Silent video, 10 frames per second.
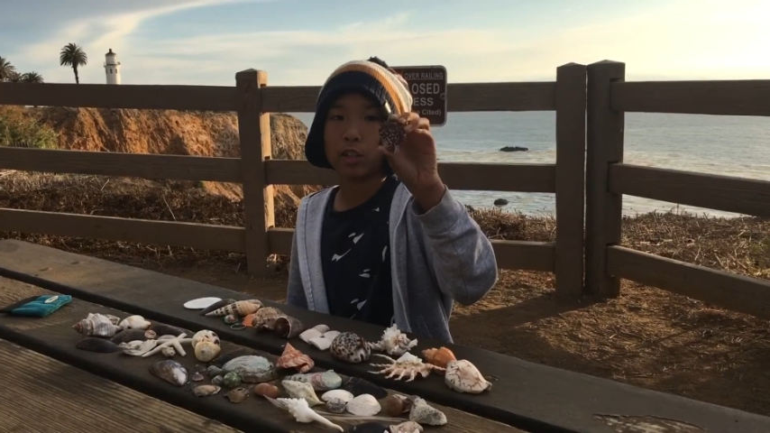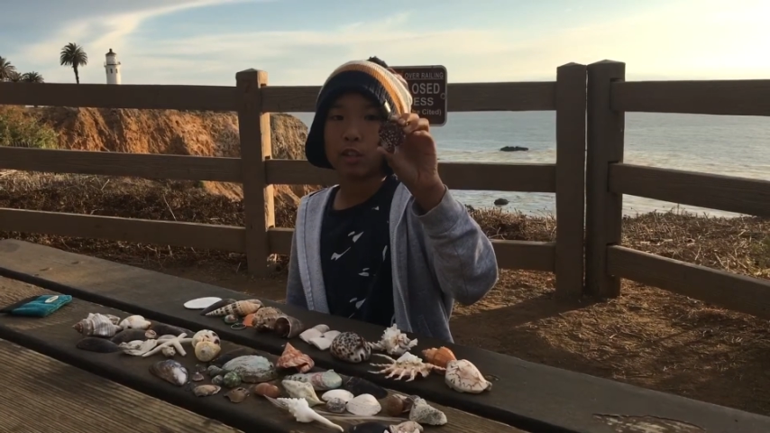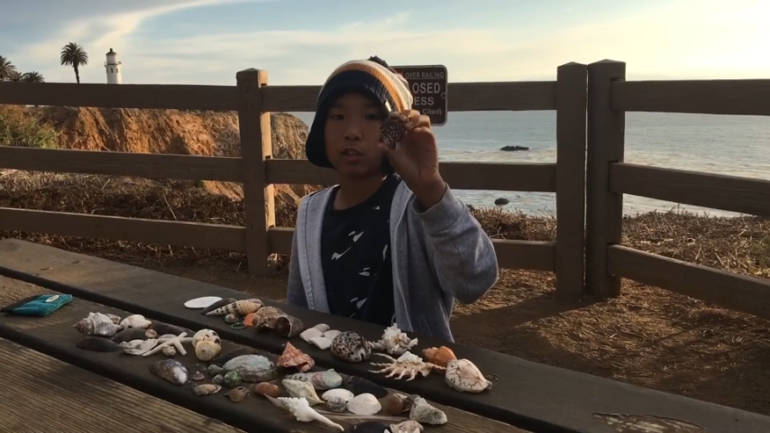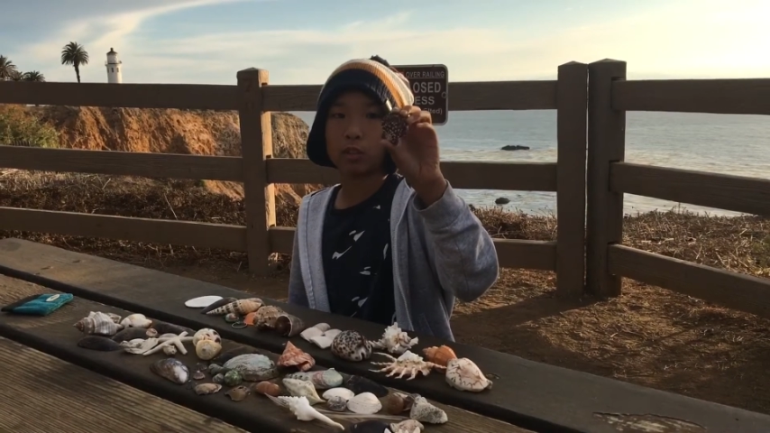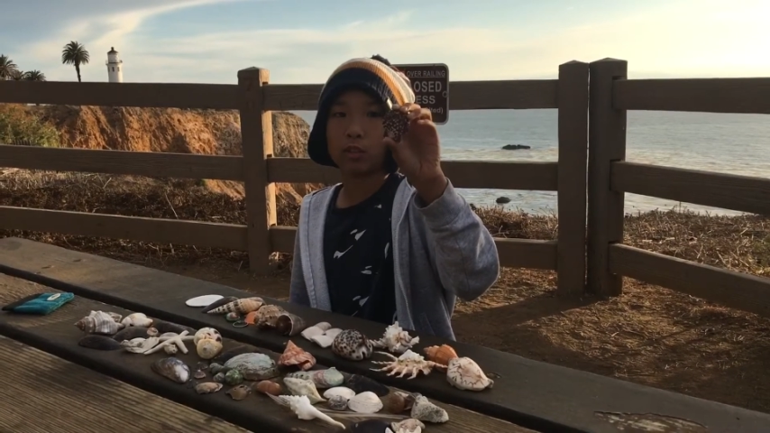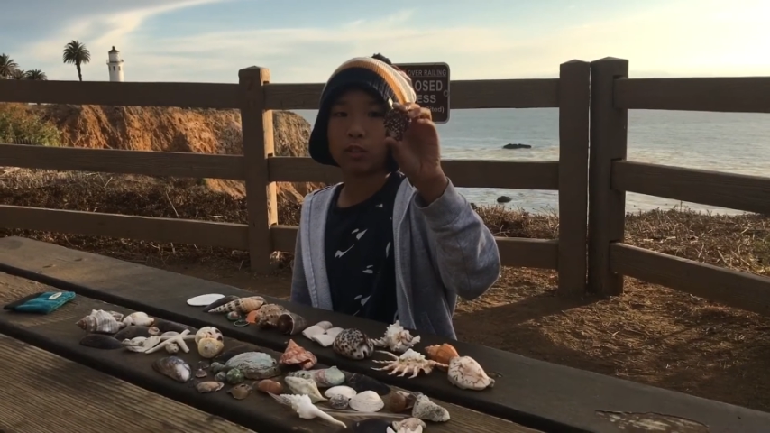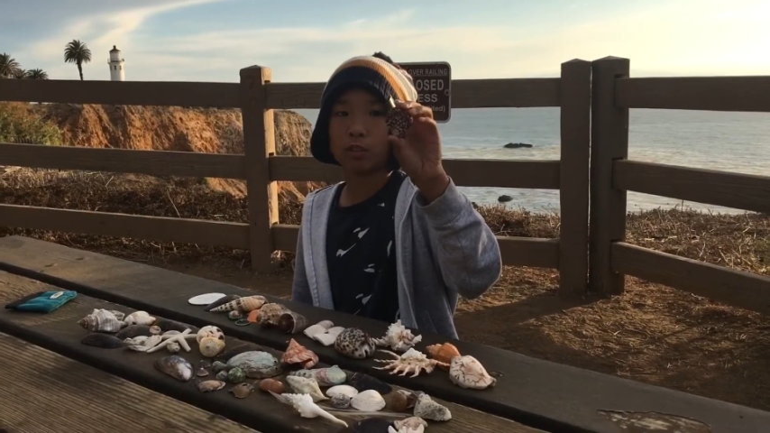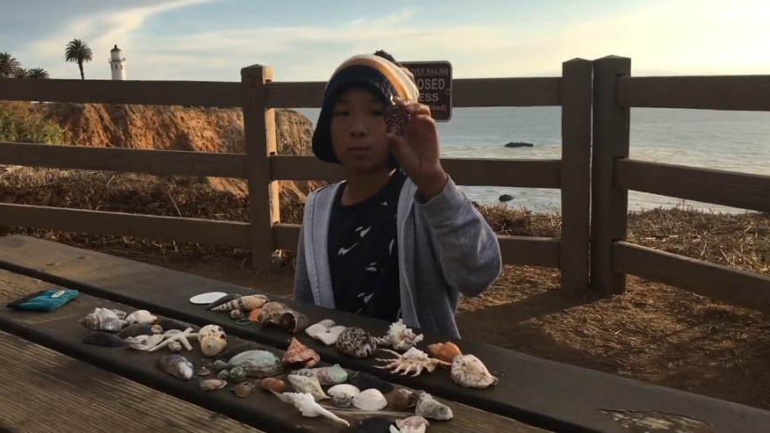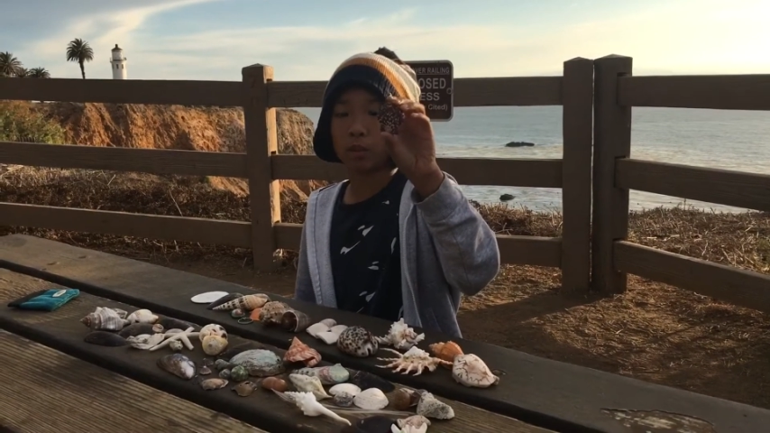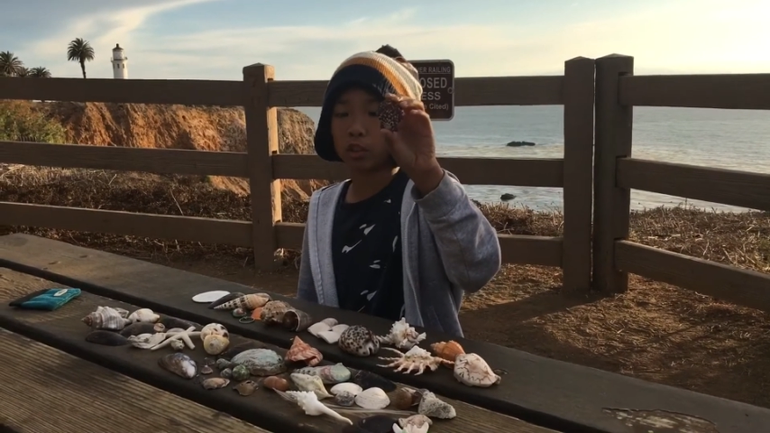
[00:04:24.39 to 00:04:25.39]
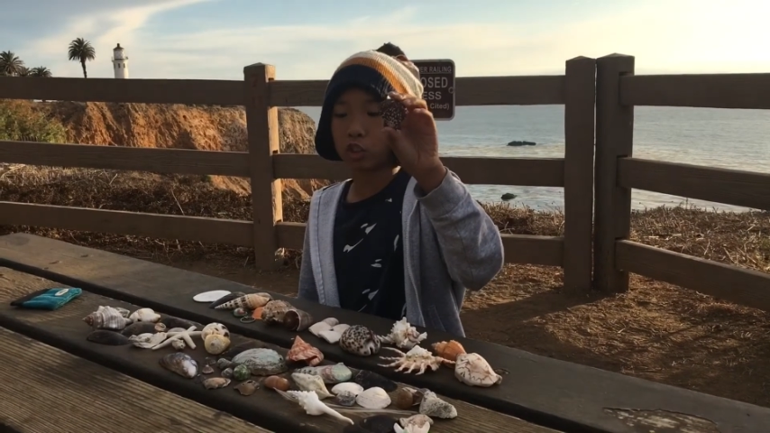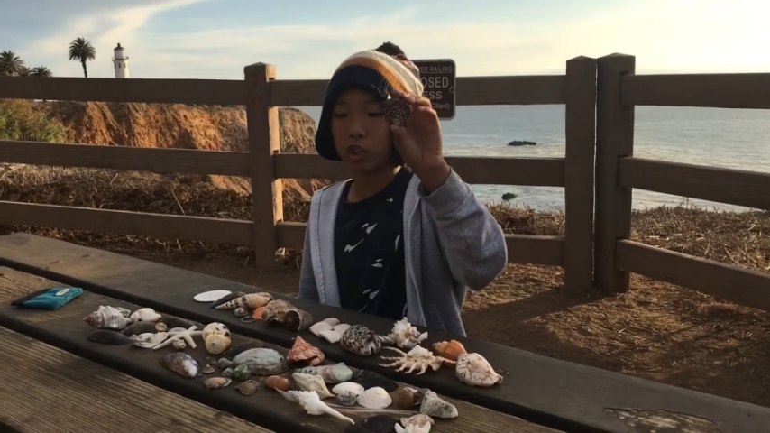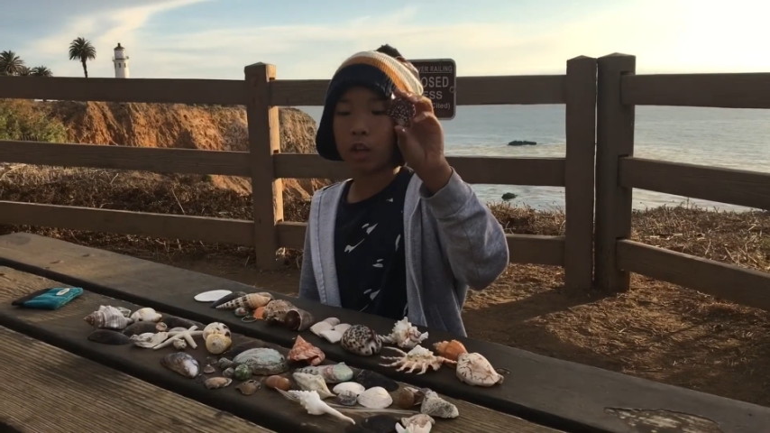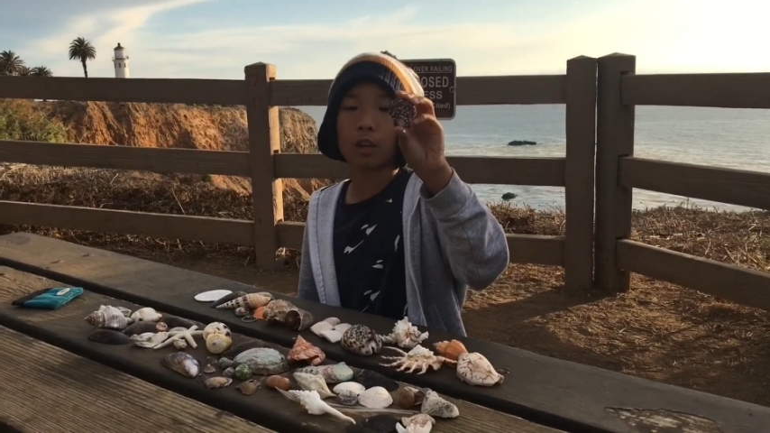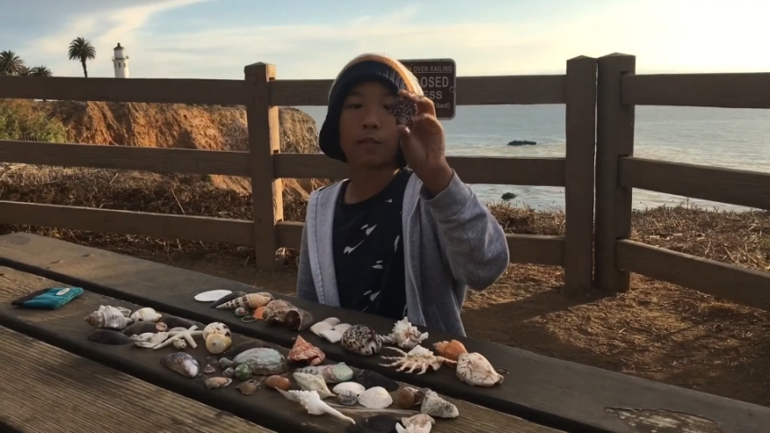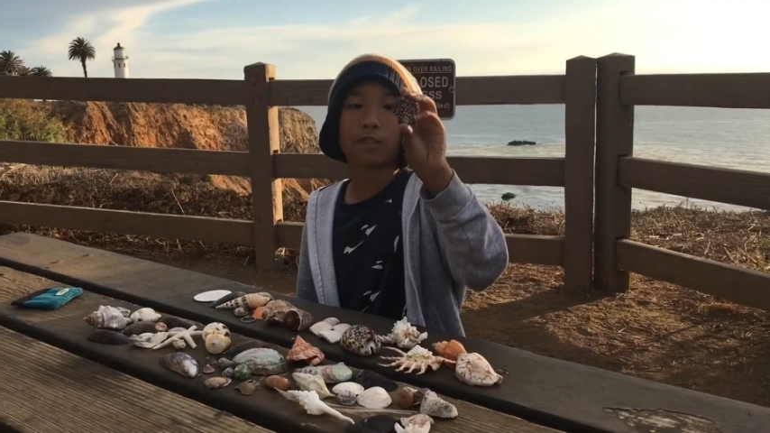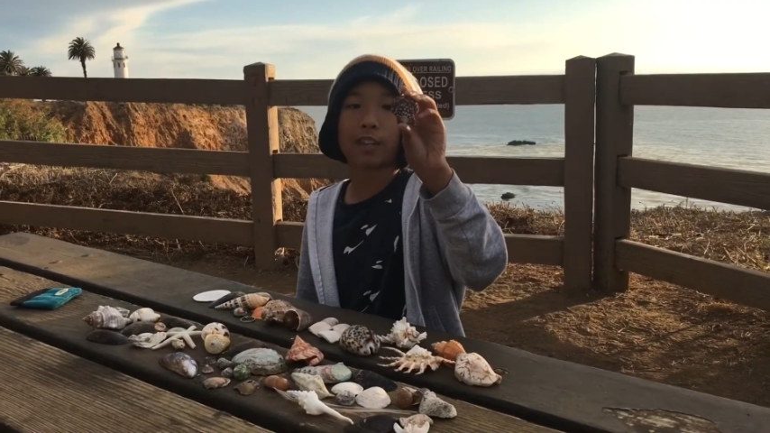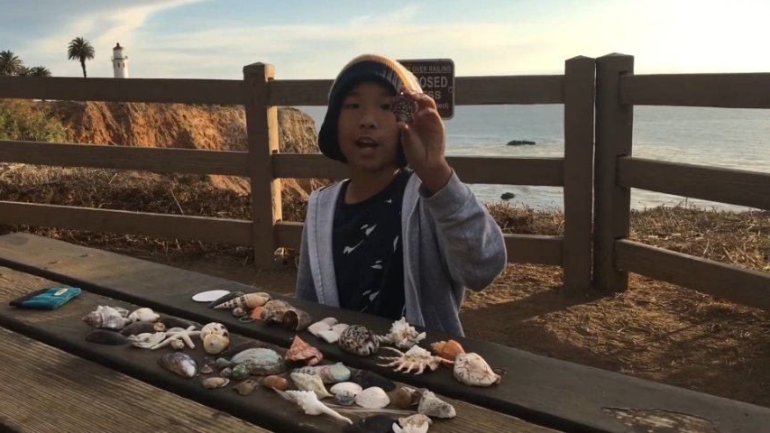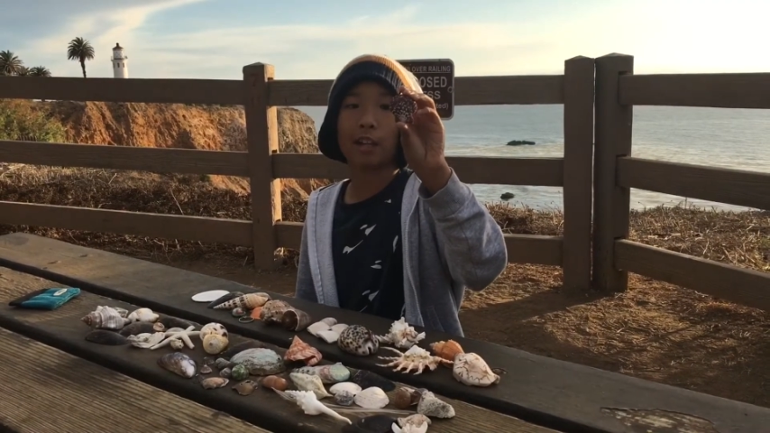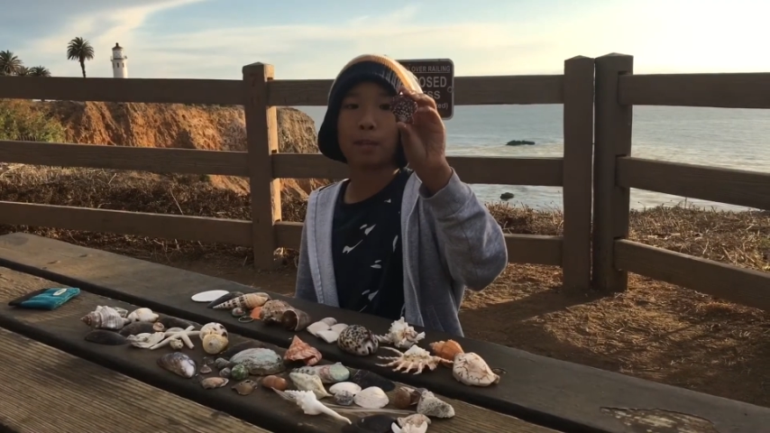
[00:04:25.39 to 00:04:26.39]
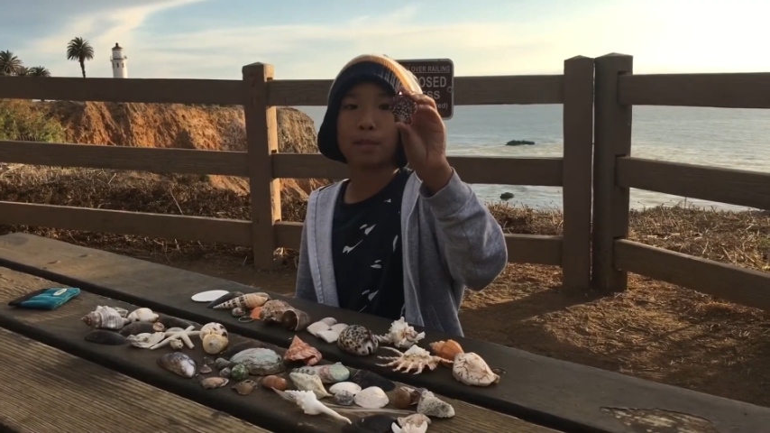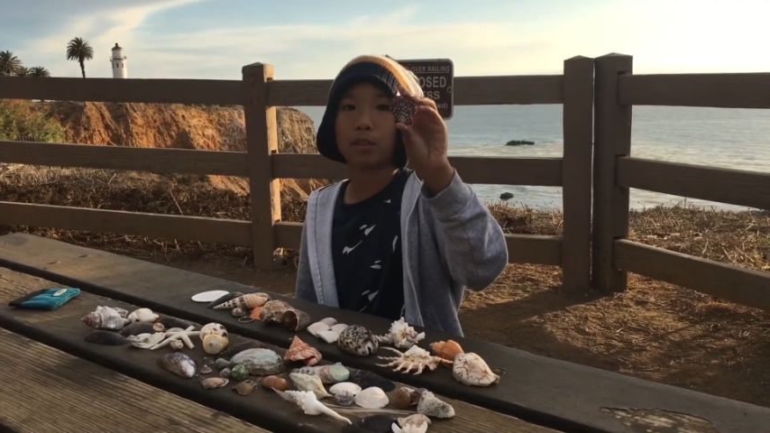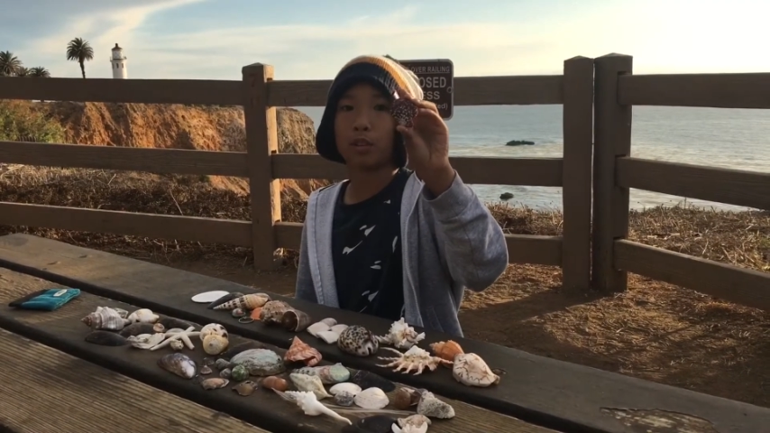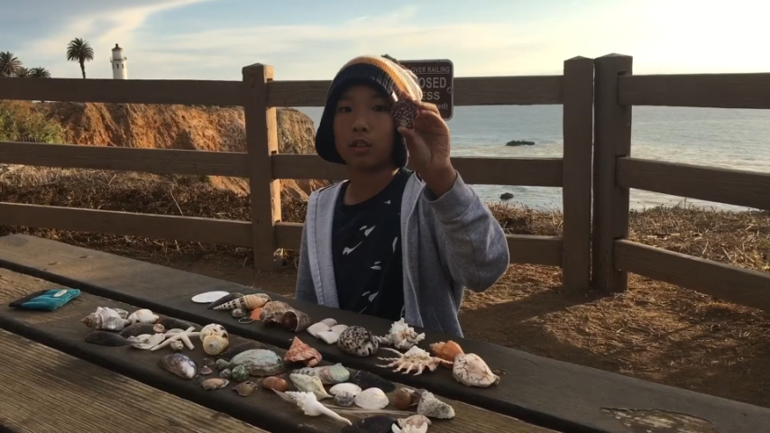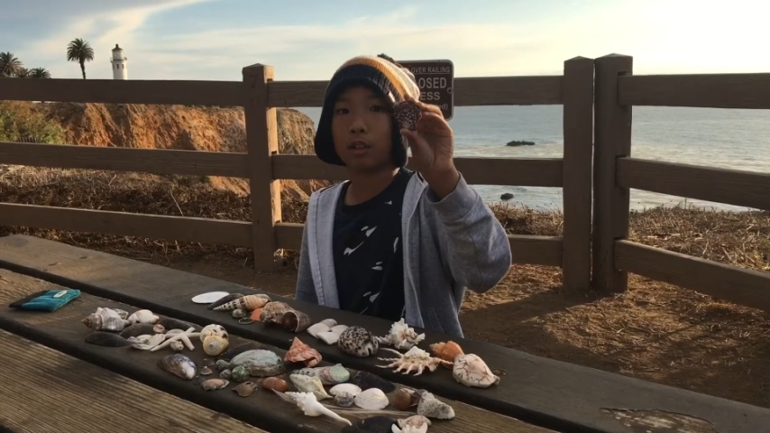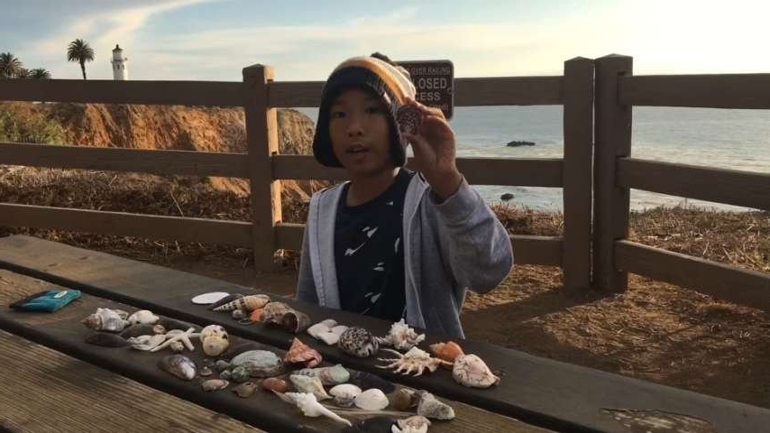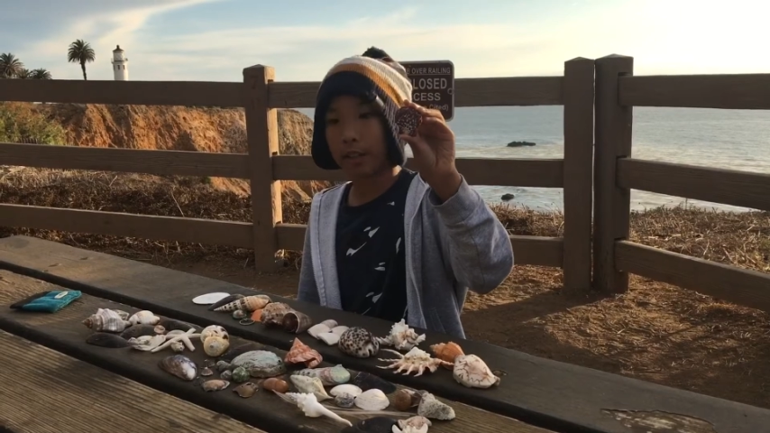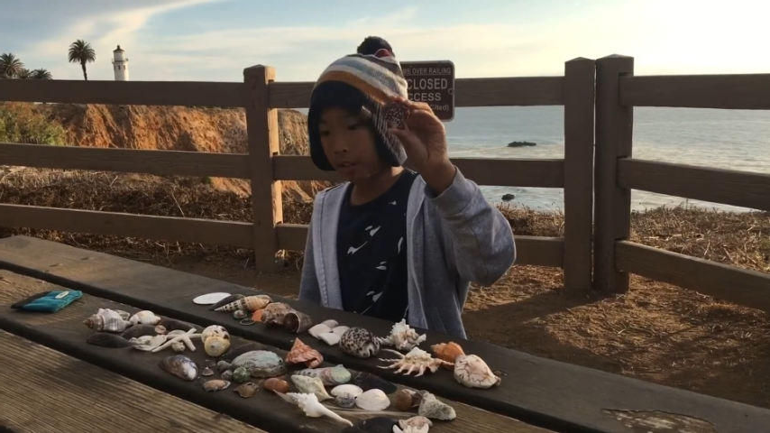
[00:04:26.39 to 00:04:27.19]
So this is what the shell of scallops look like.